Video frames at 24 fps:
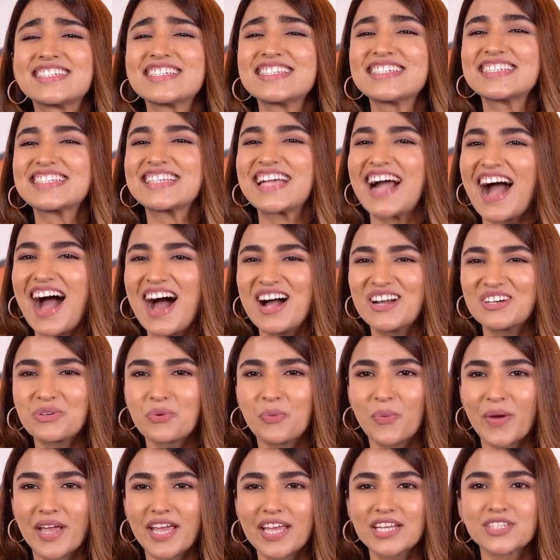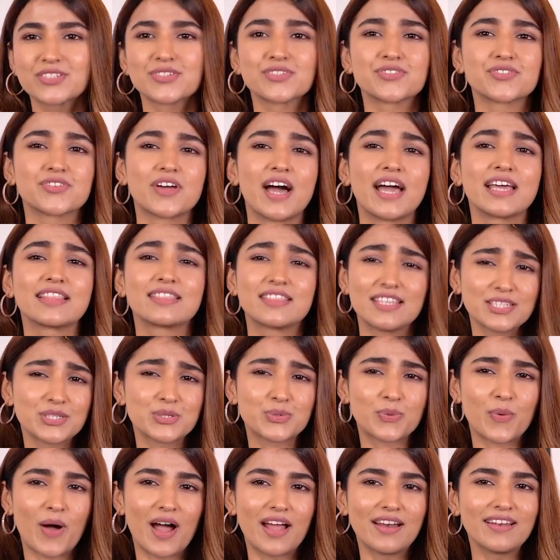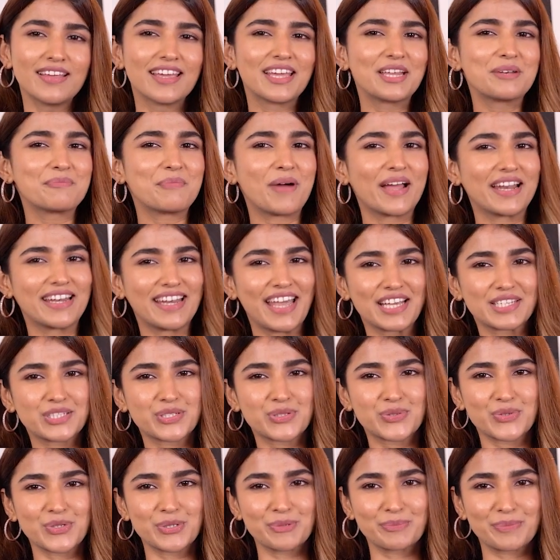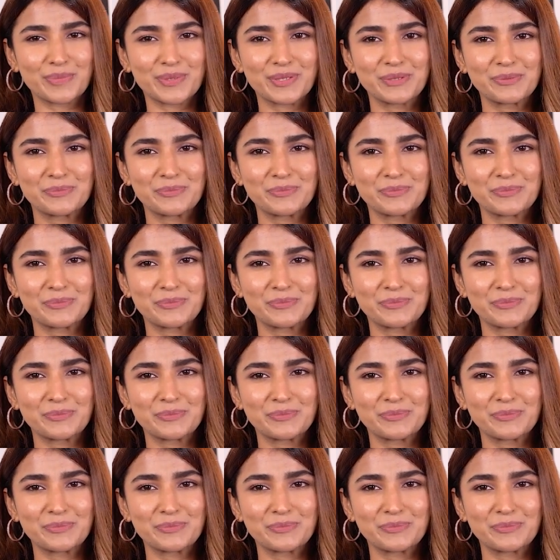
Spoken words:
Just can't wait to try this one in my next trip.